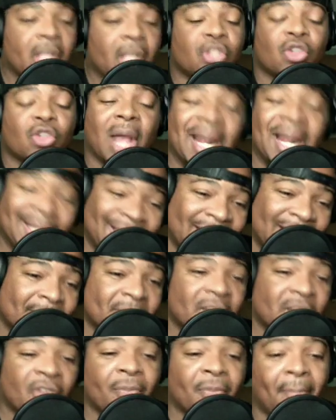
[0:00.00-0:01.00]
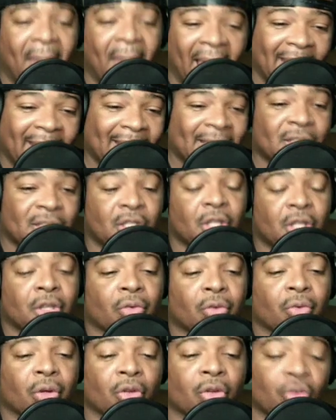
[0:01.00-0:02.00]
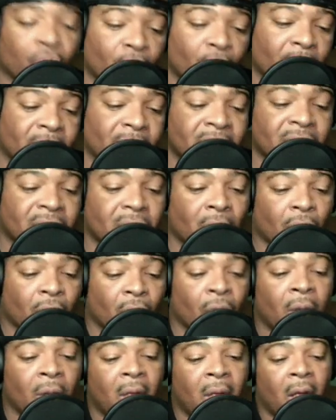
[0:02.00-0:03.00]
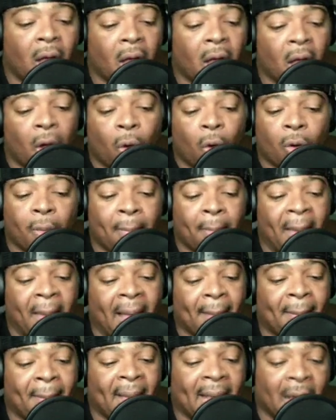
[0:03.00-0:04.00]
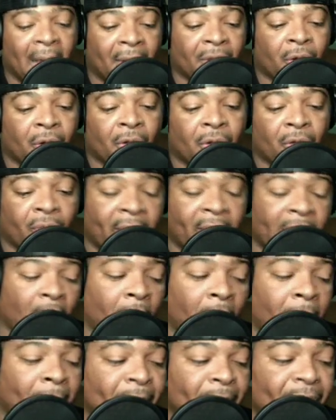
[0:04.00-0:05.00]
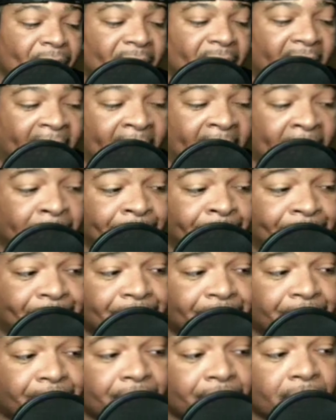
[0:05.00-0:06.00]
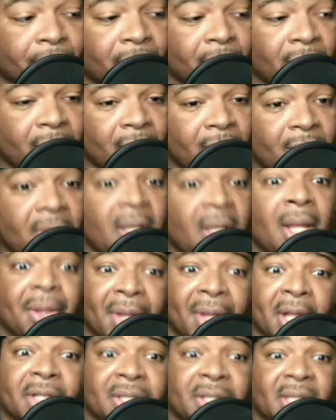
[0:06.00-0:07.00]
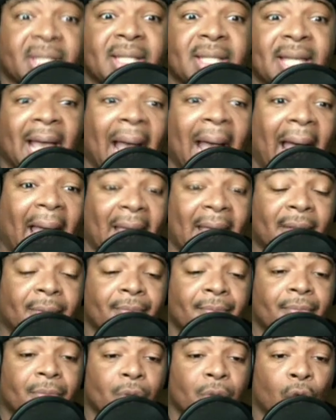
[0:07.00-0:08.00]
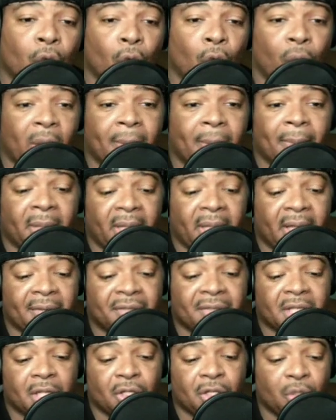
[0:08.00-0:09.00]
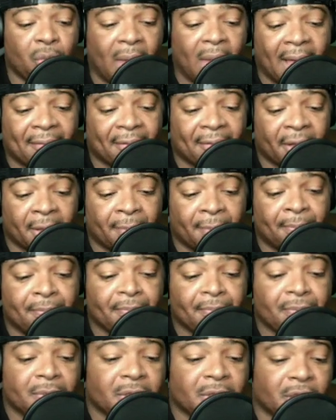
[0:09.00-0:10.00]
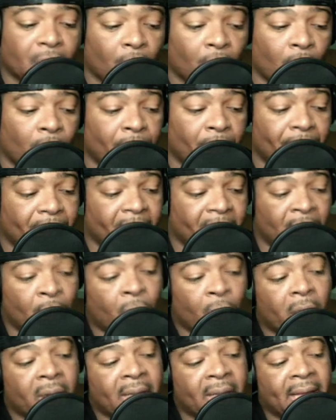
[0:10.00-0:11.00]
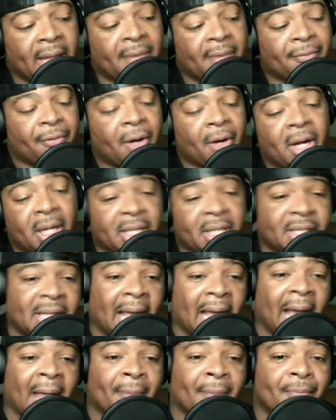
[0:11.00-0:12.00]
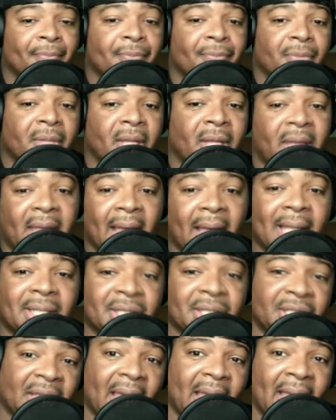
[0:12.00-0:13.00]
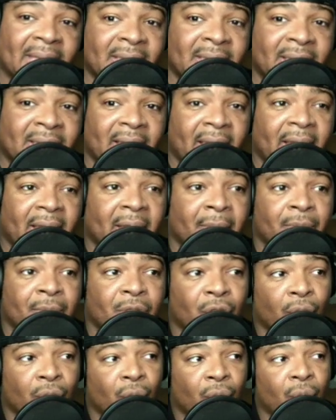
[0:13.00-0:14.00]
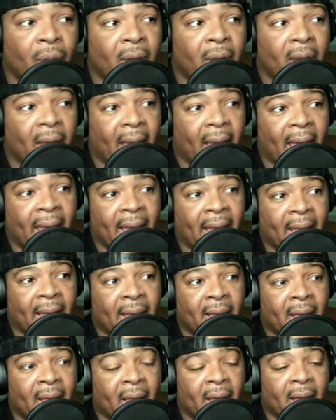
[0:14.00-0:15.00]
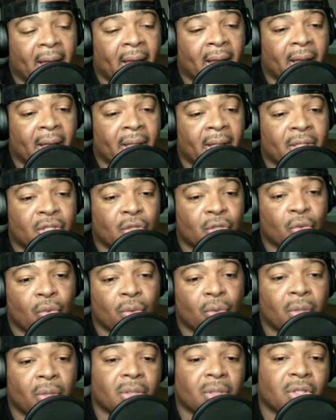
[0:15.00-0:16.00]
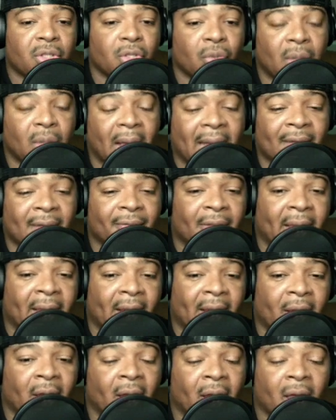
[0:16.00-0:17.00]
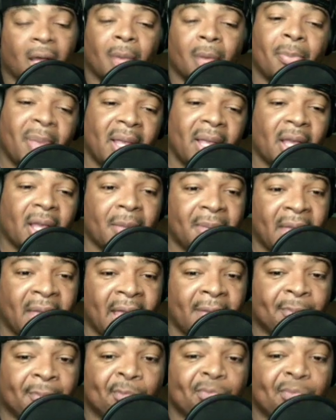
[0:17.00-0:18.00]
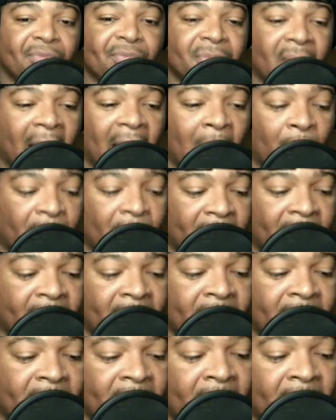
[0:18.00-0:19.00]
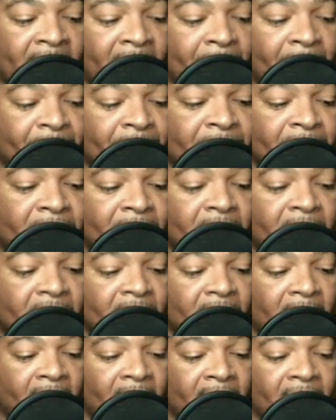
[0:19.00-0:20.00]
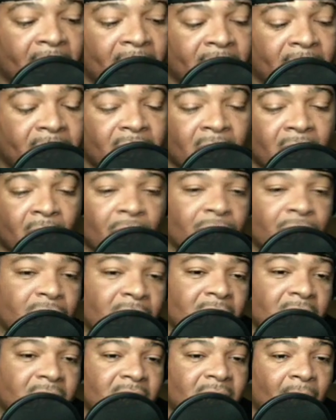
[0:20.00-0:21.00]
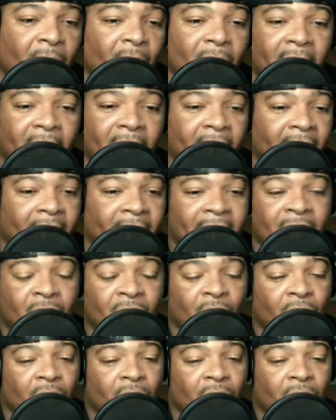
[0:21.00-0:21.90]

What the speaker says: trying to get himself back into the recruiting circle, or back out there on the radar. And there's this guy who he believes can do that for him. So in order to get in front of this guy, he has Jazz take him to to kind of like a pickup game out in somewhere in